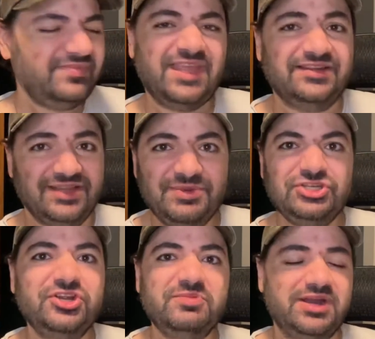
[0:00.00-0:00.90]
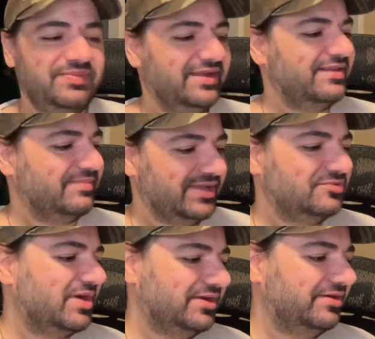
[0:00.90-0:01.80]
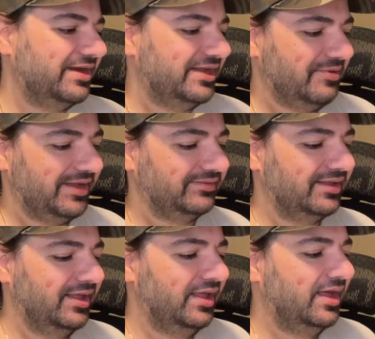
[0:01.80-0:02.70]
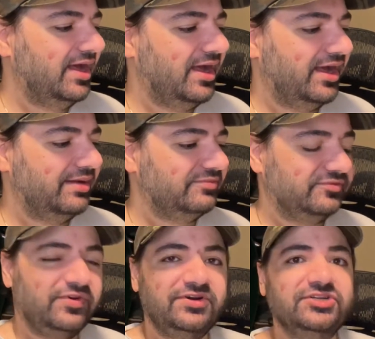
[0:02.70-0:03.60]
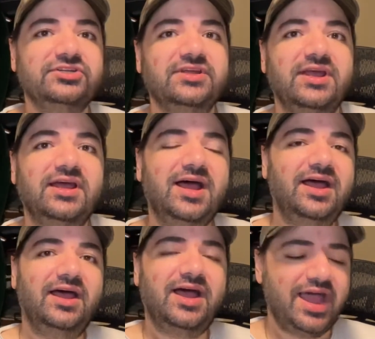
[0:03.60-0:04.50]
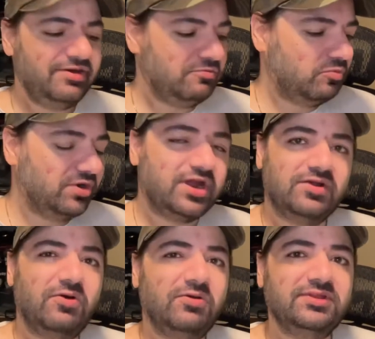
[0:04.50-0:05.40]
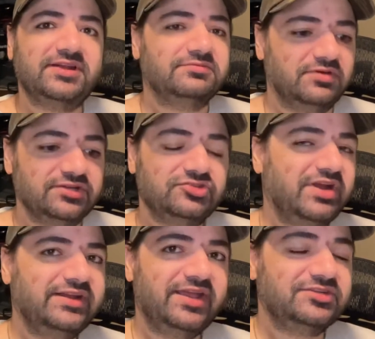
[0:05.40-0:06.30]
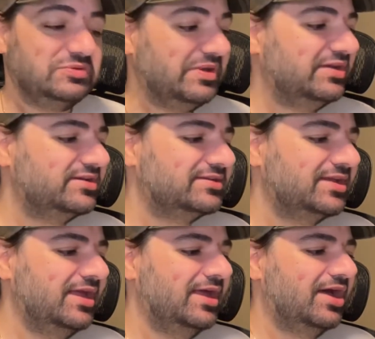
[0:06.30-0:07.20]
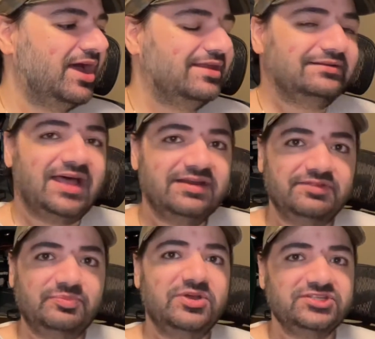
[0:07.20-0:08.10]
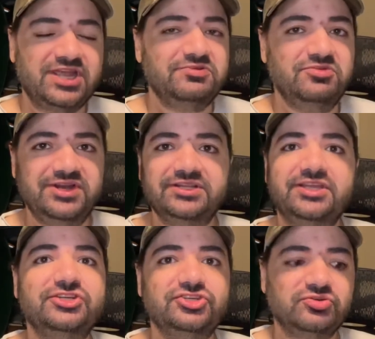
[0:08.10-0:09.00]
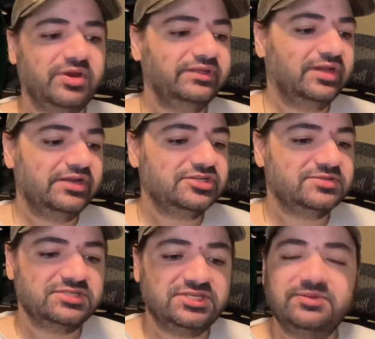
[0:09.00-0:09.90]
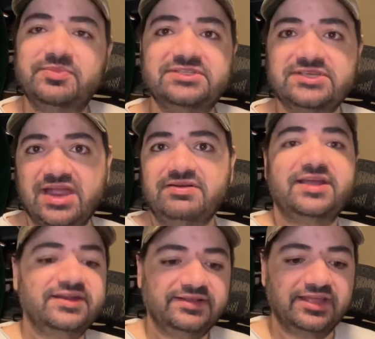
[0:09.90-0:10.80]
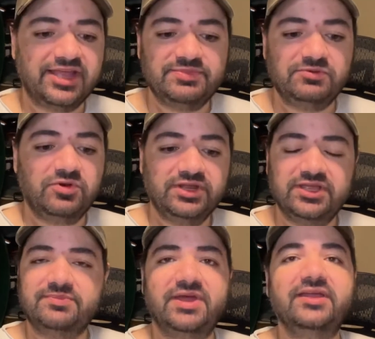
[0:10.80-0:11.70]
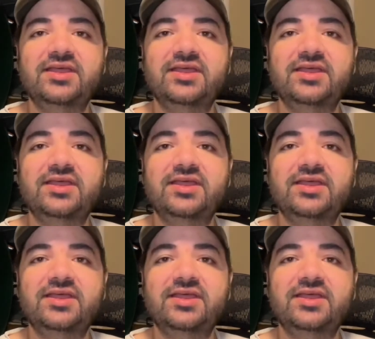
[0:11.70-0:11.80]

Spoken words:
let me show you what I picked up. That's why you're here anyway. First, I don't work on a whole lot of runs right now just because a lot of the books I really enjoy just seem to be skyrocketing. Like, I've been working on my